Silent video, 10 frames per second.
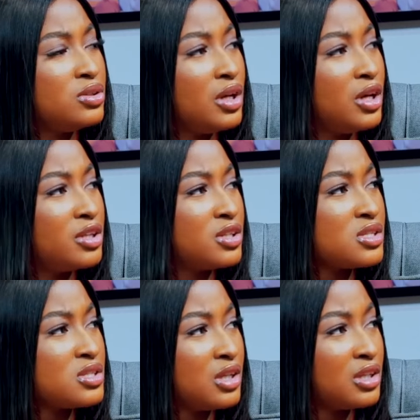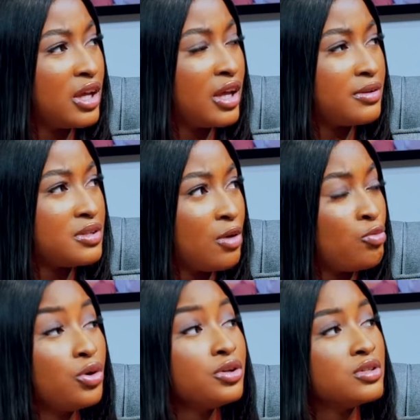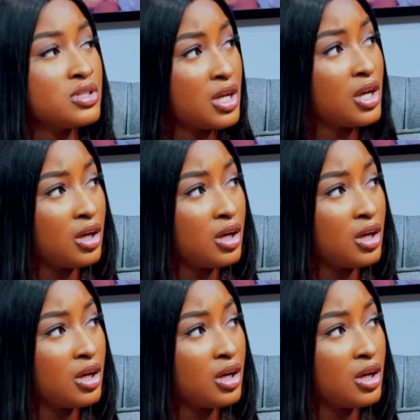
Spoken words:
this thing that they get now, royalty?